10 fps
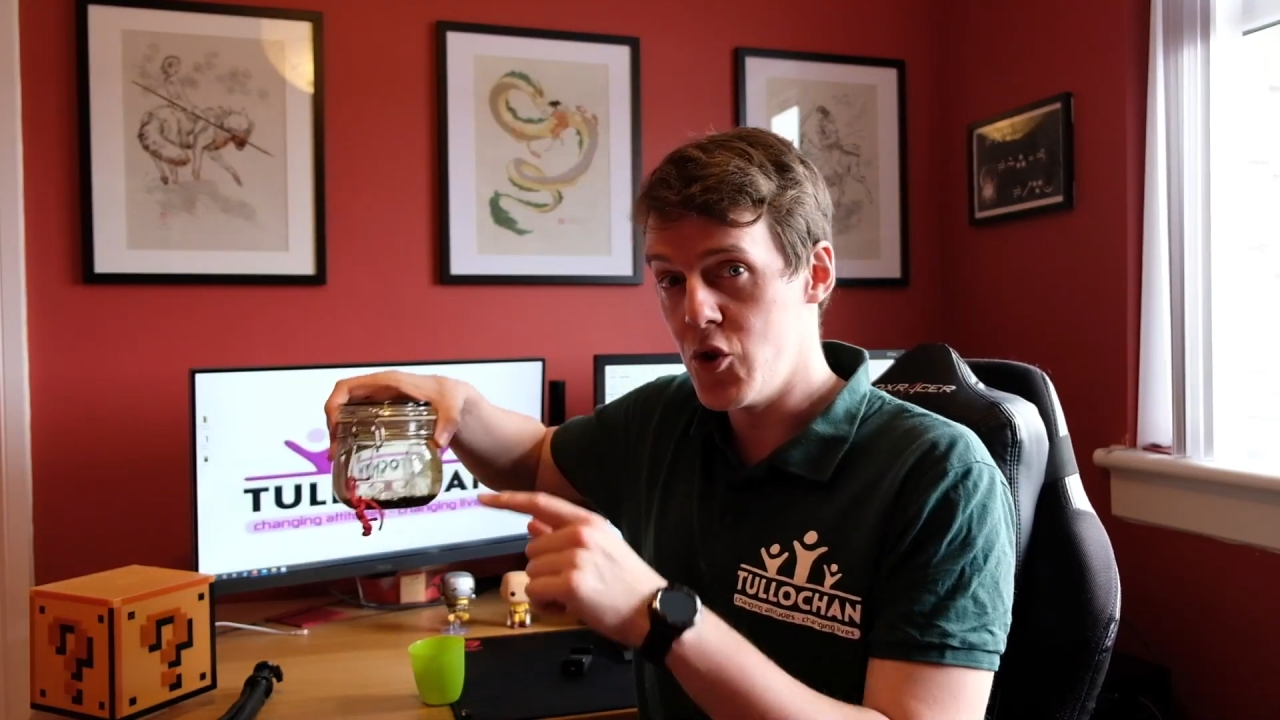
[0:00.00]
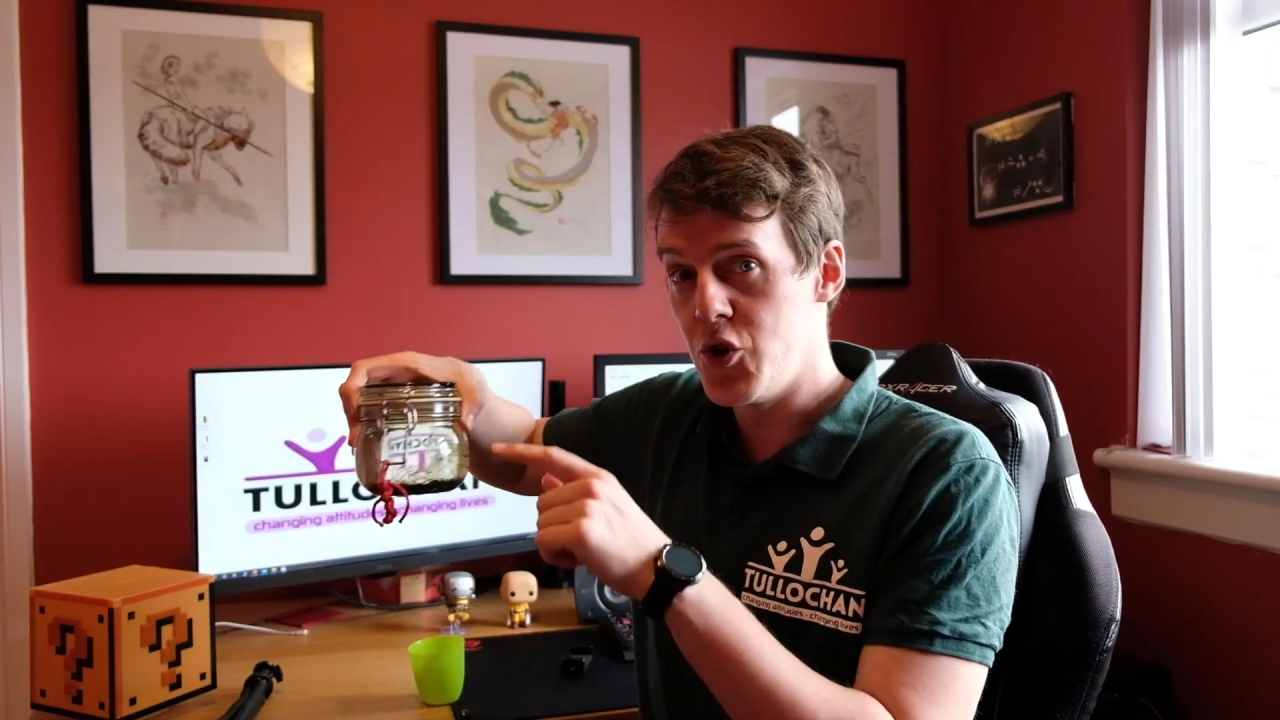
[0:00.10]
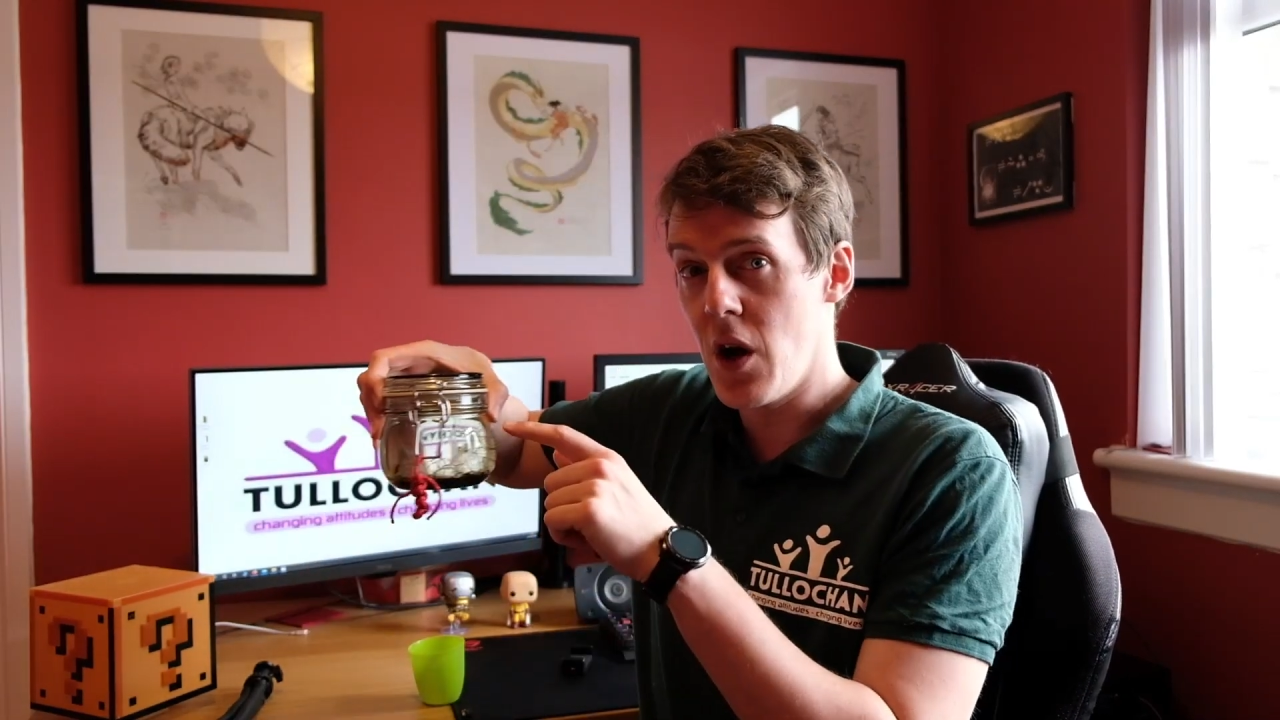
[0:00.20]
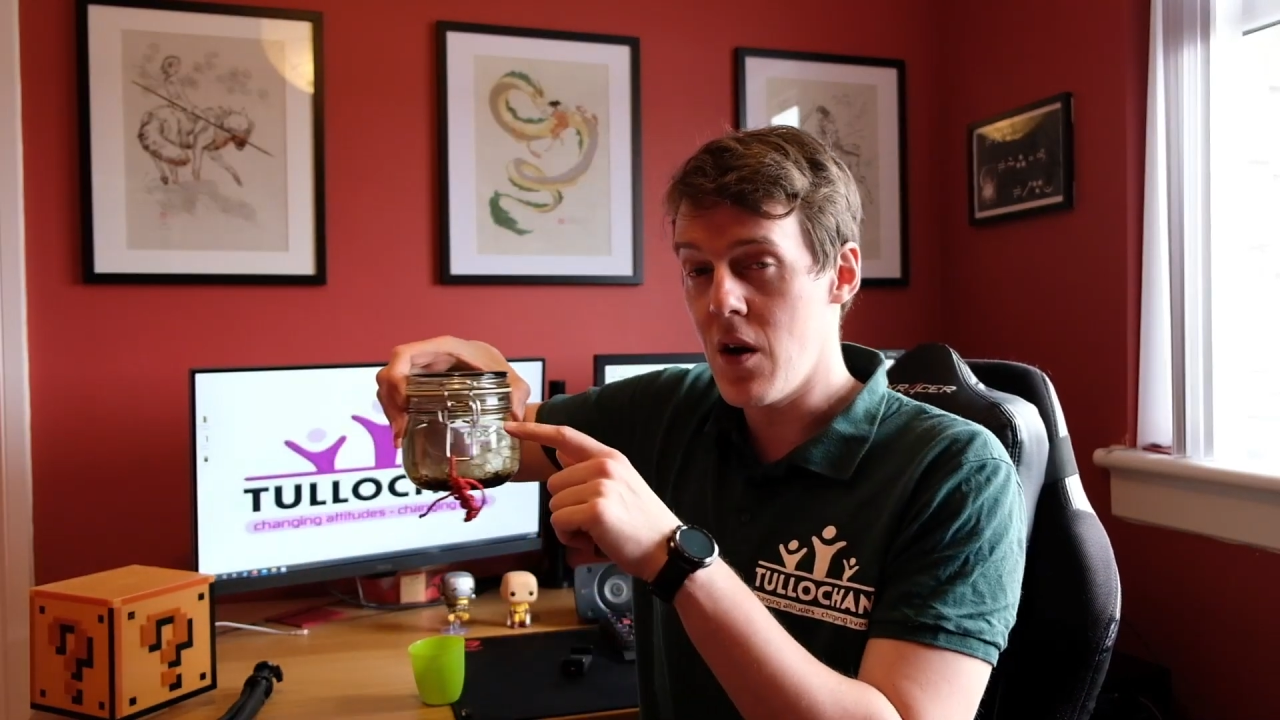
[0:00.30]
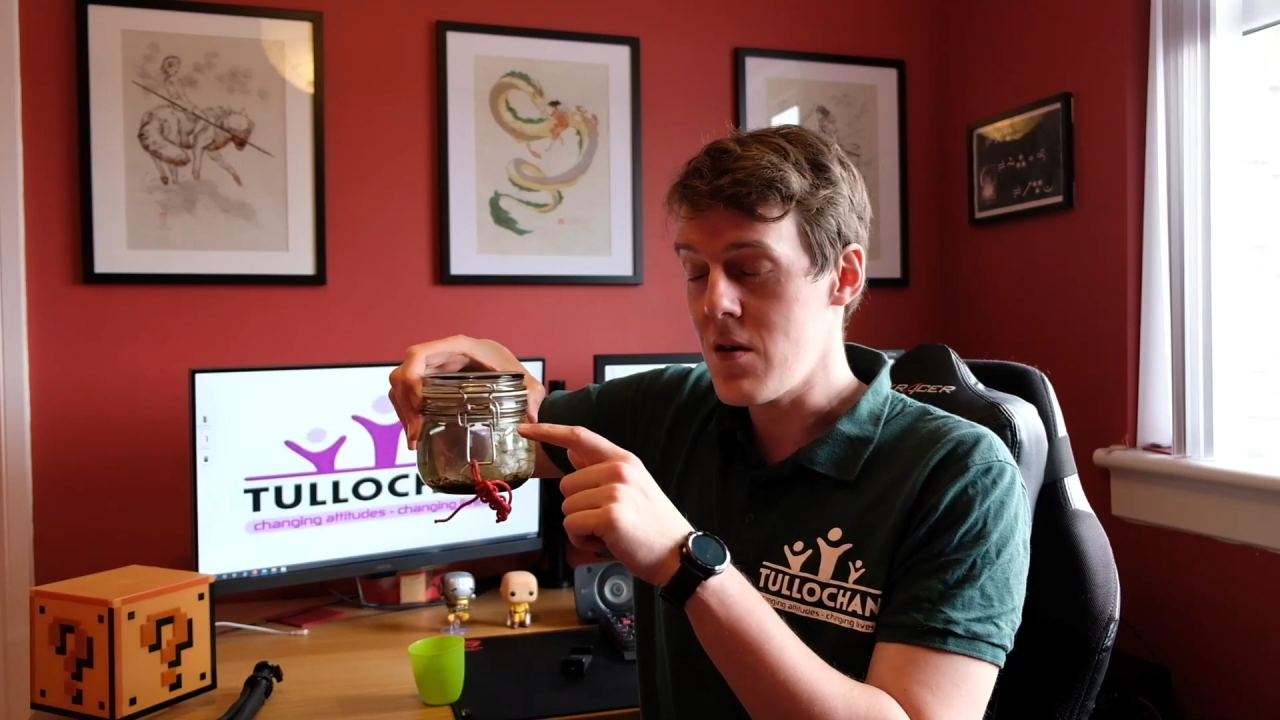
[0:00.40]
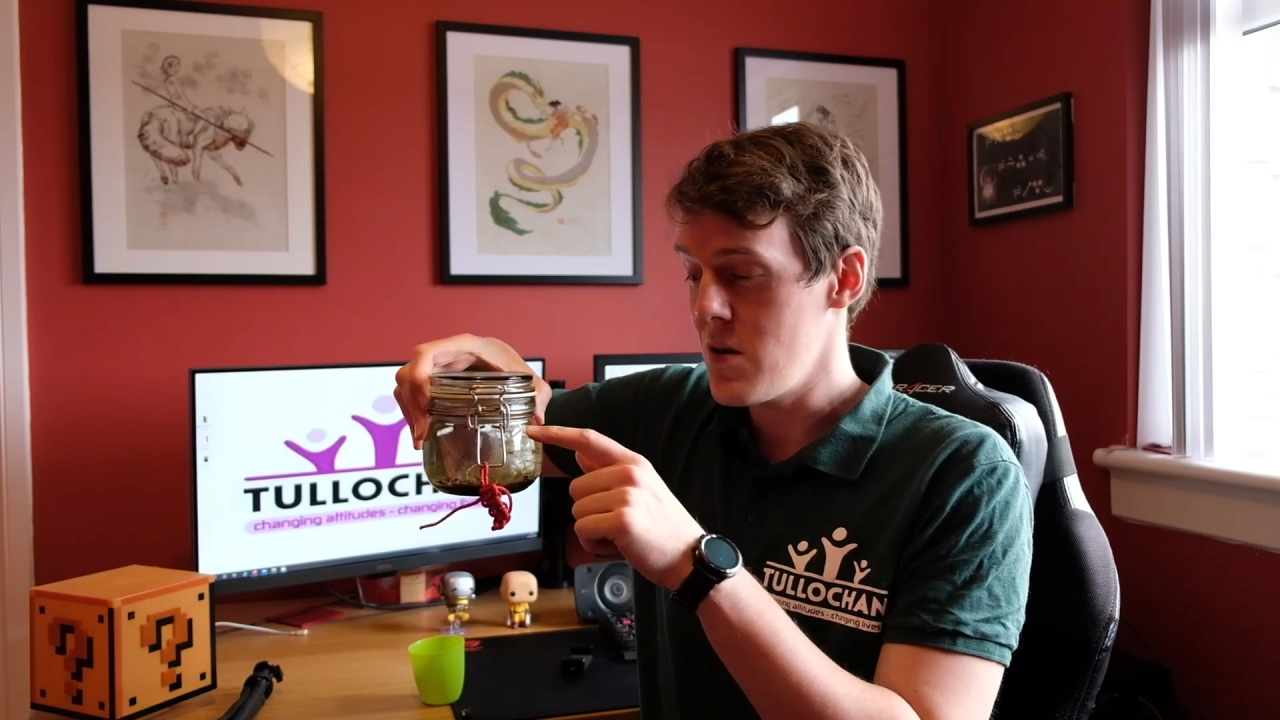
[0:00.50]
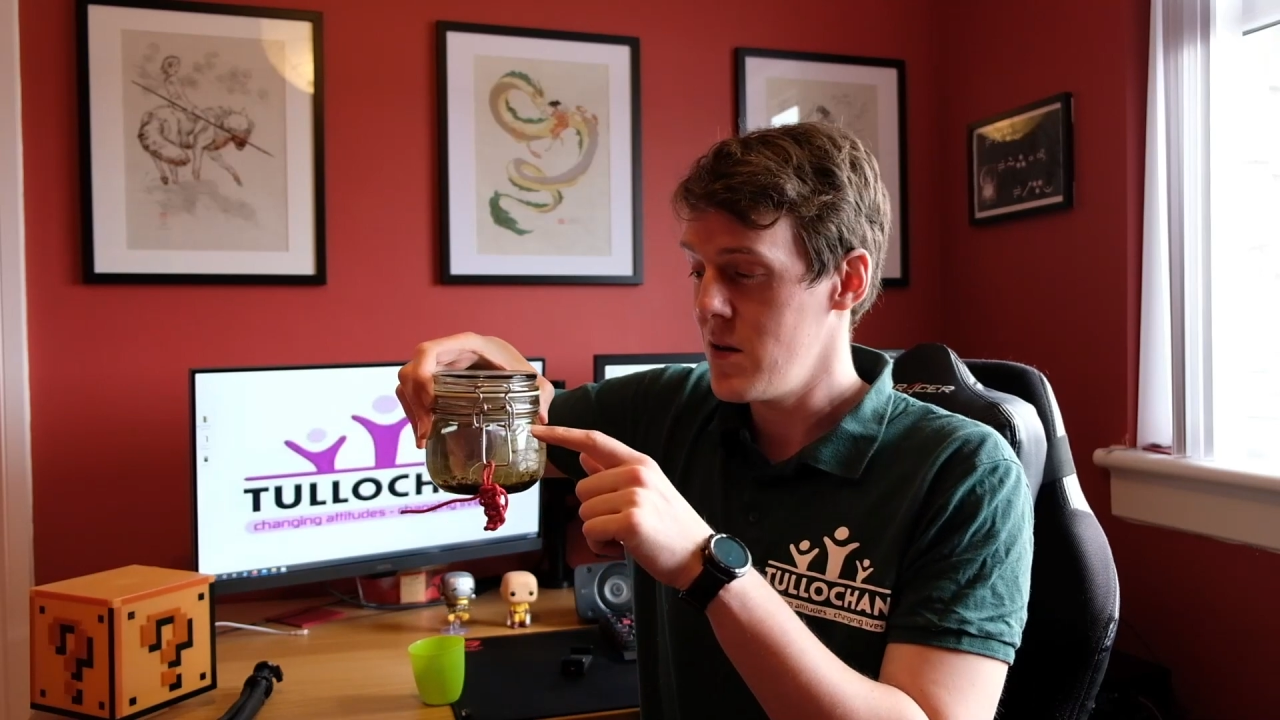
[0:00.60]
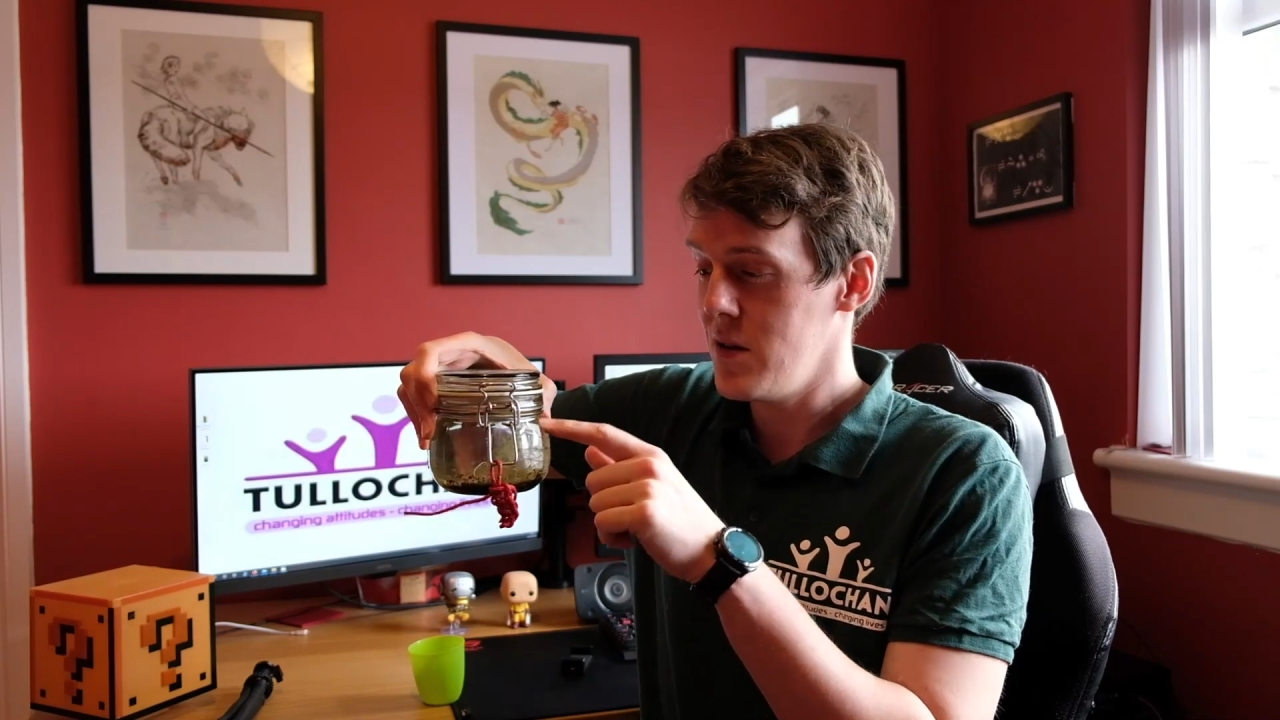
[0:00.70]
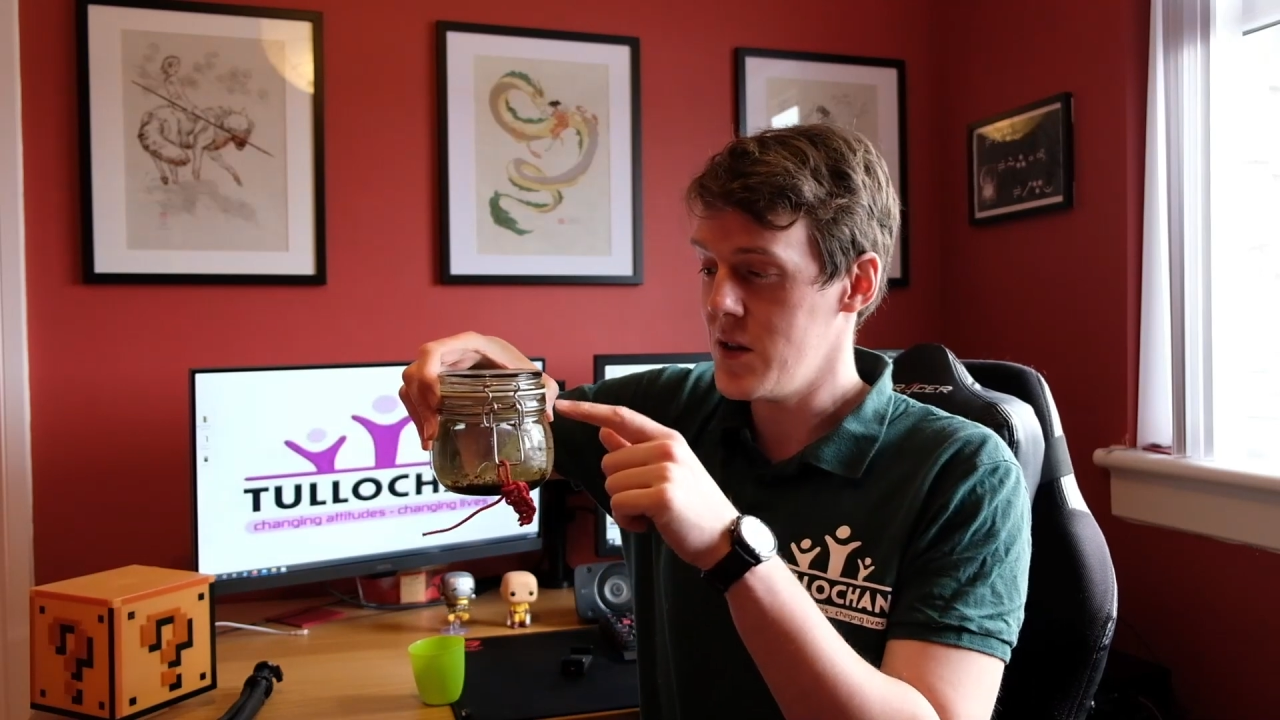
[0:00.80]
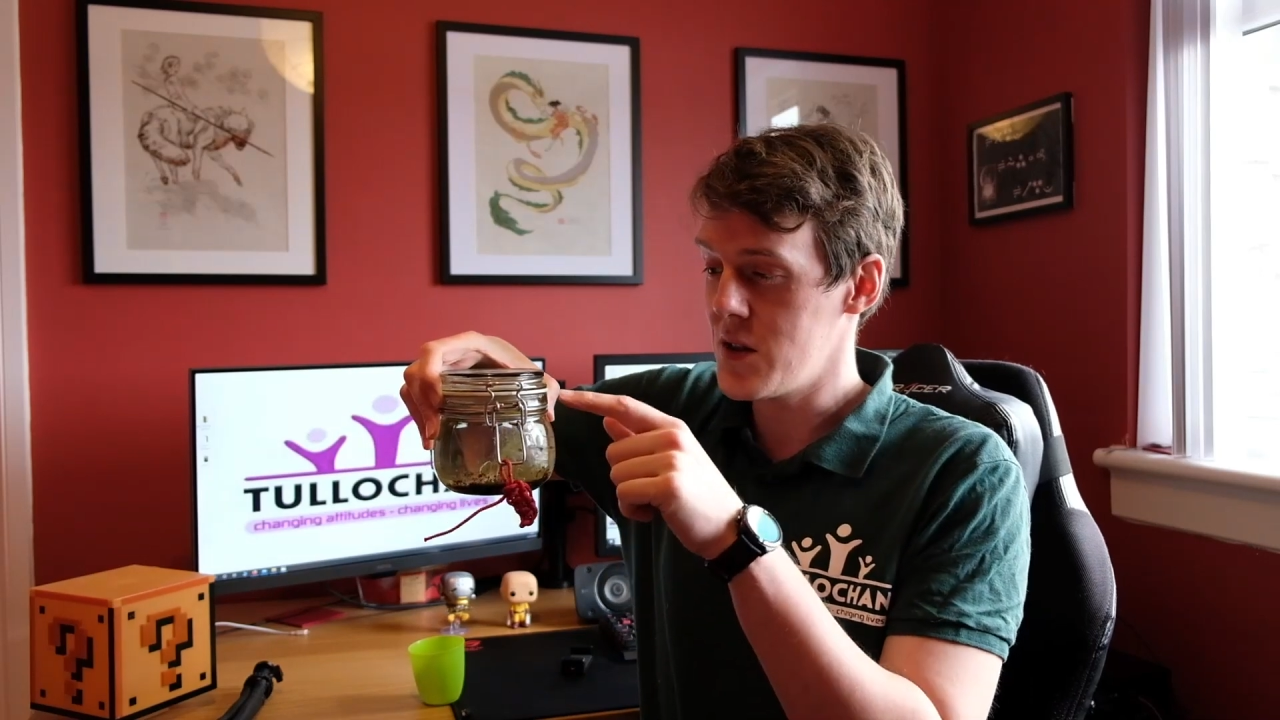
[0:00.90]
jar
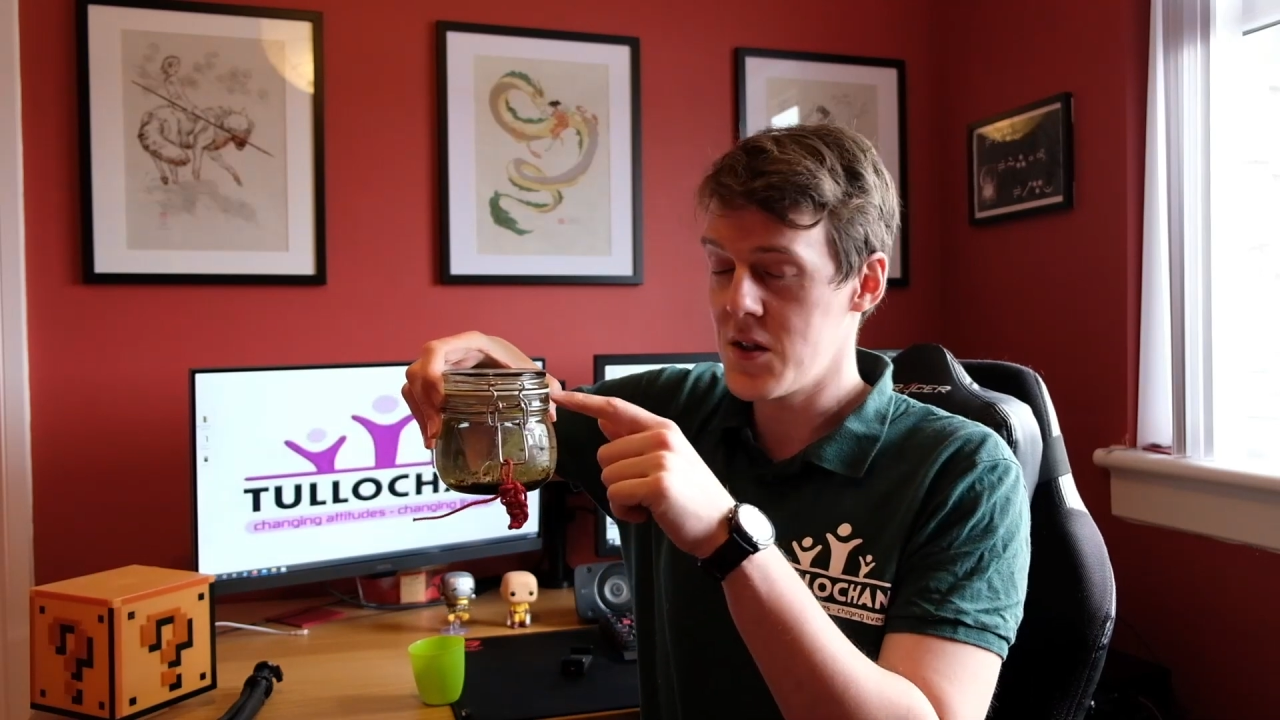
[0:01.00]
that's